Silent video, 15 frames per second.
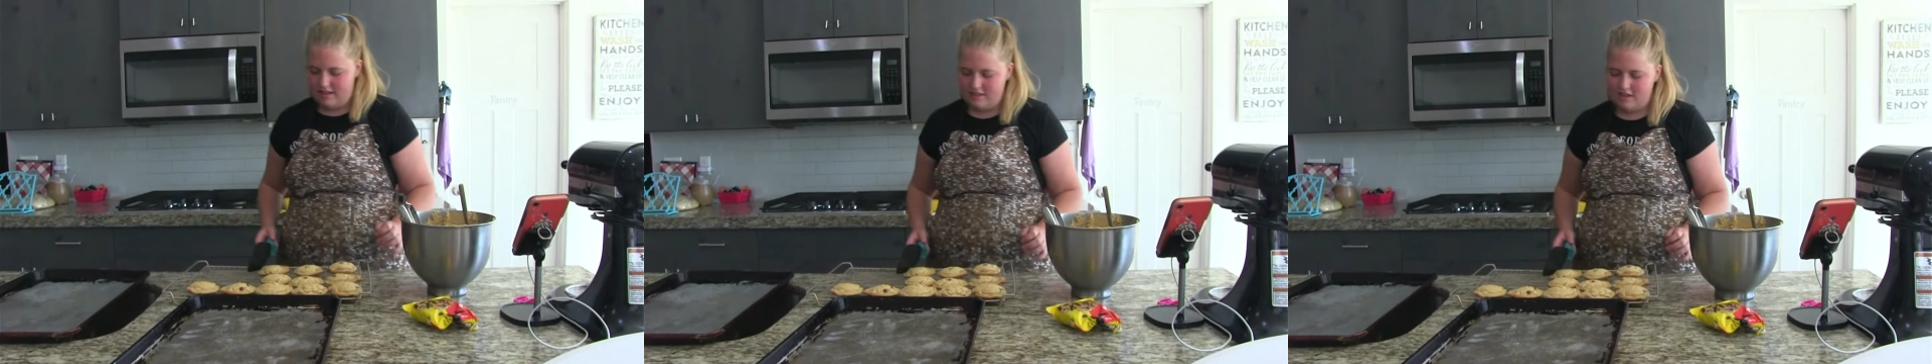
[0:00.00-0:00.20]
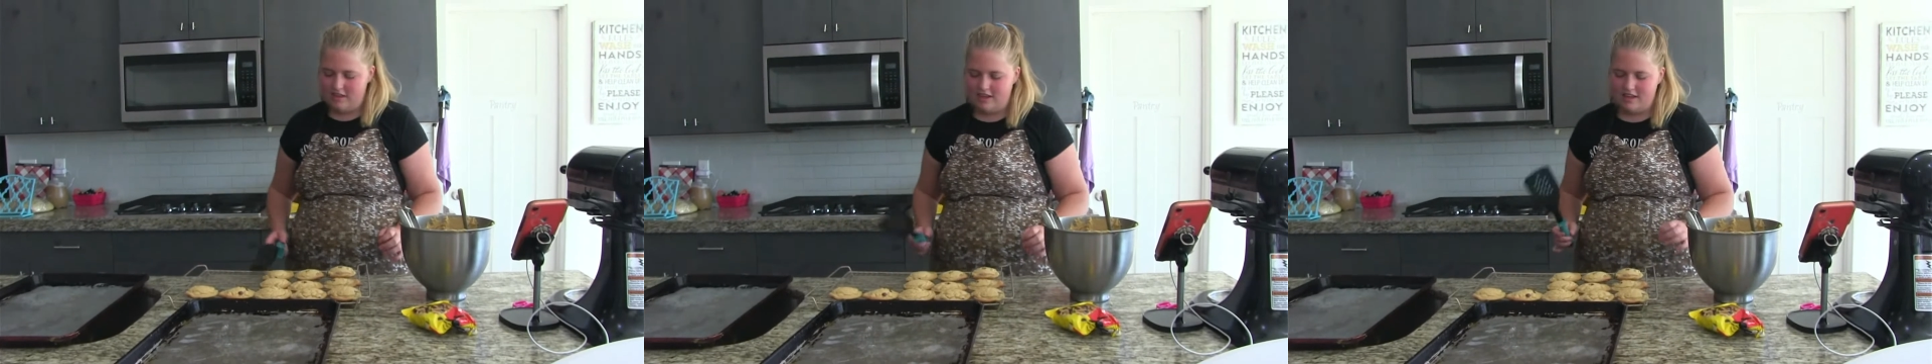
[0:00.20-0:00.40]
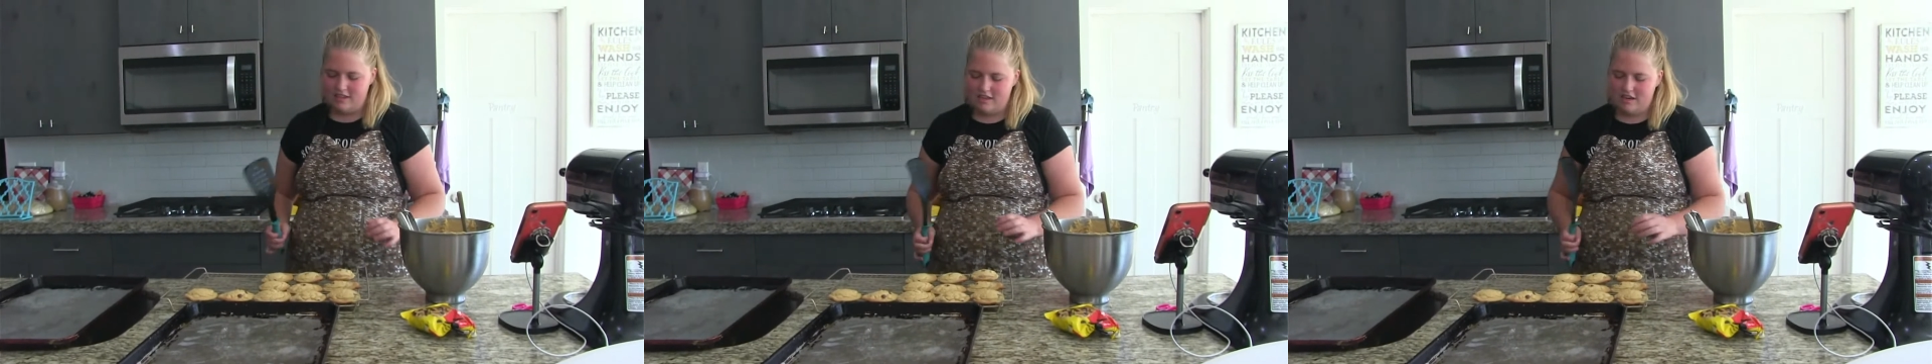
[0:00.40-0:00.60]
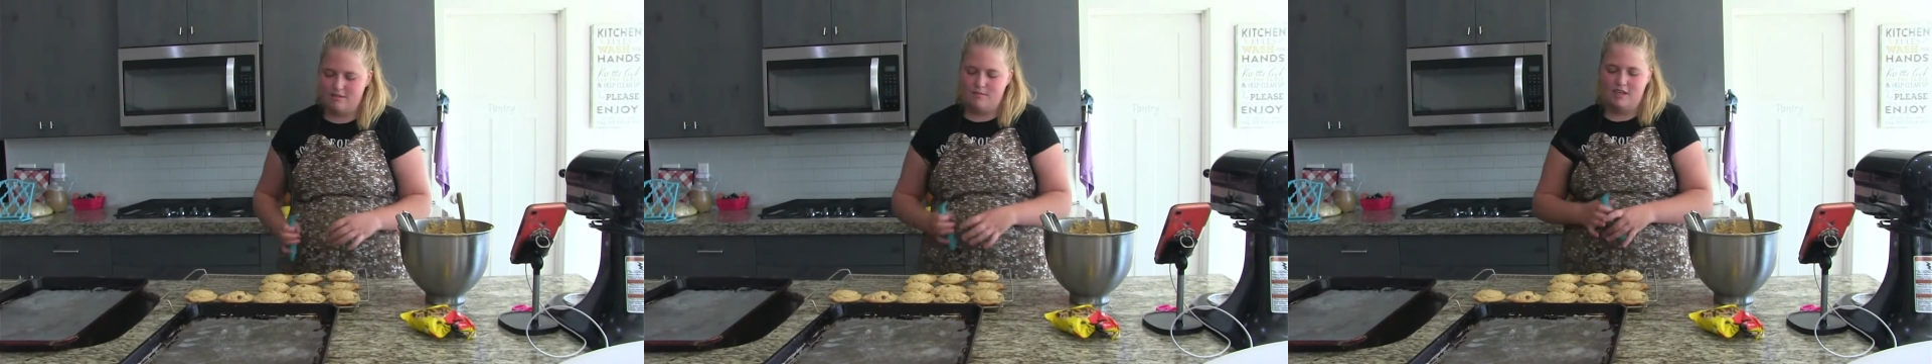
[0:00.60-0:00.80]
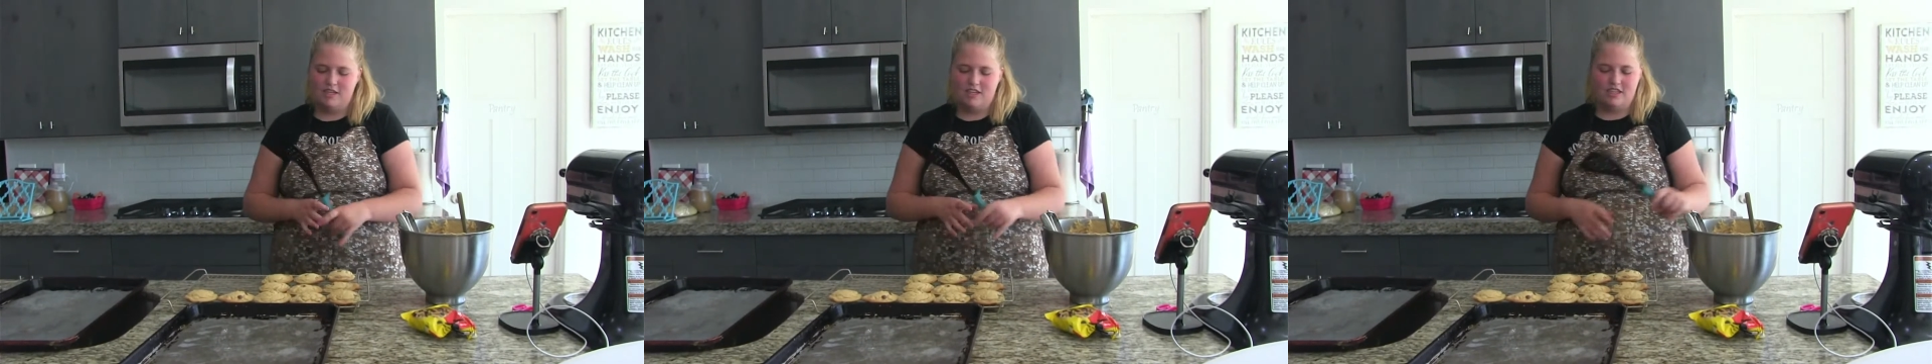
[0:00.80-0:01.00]
cookies are
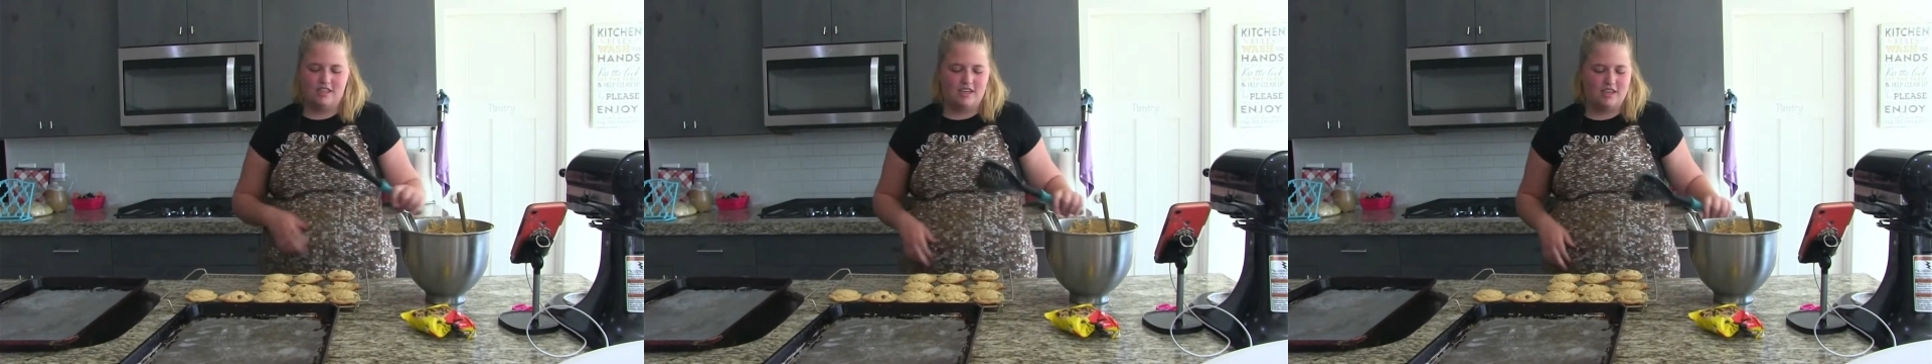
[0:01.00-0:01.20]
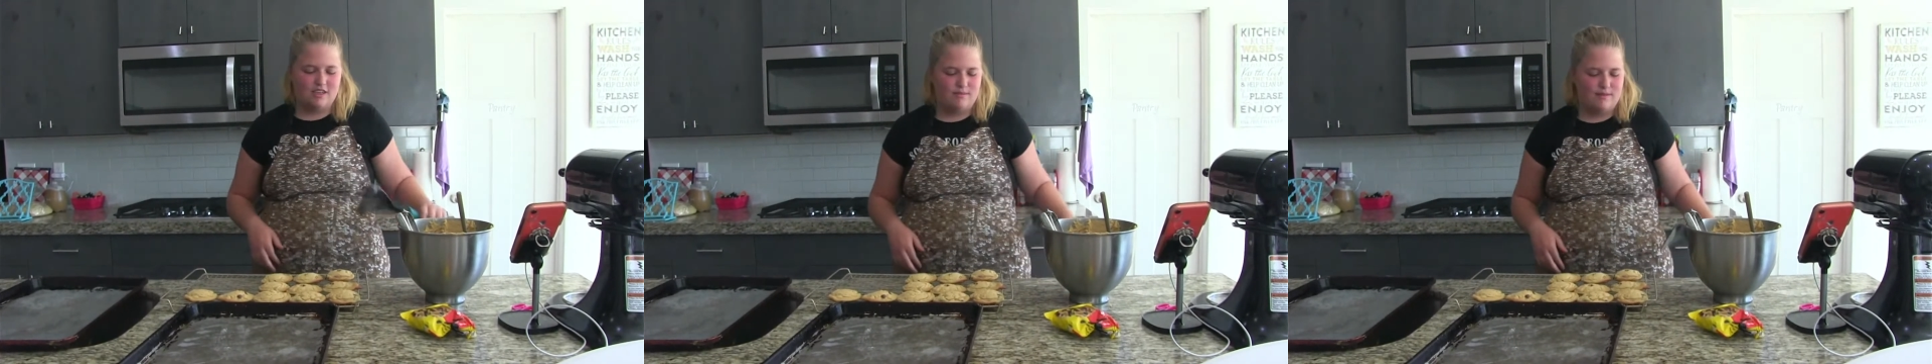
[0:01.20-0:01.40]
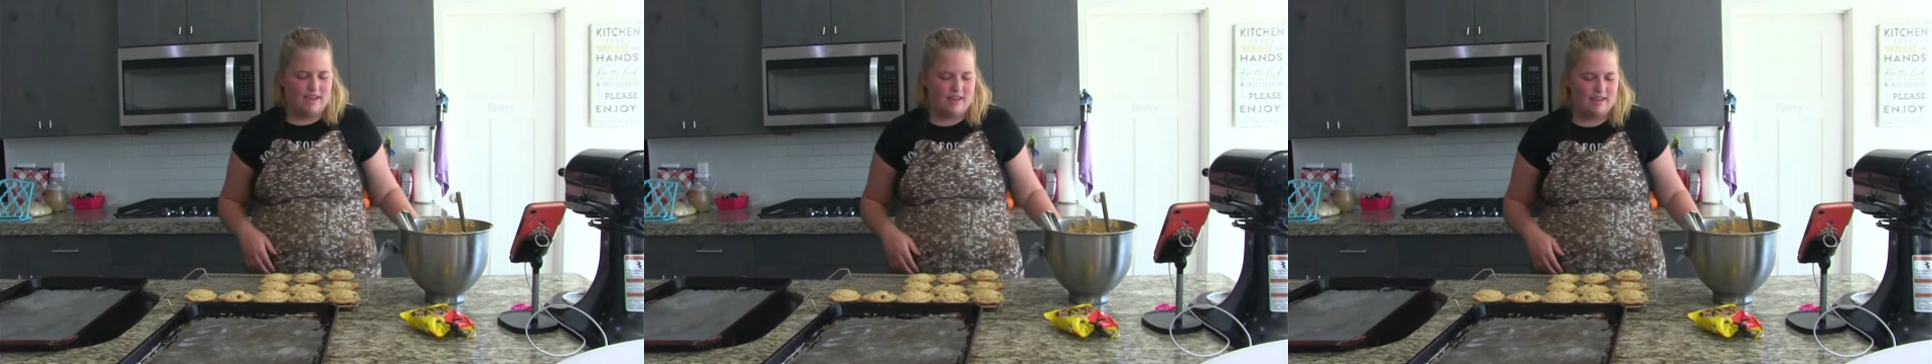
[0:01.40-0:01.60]
much easier to make.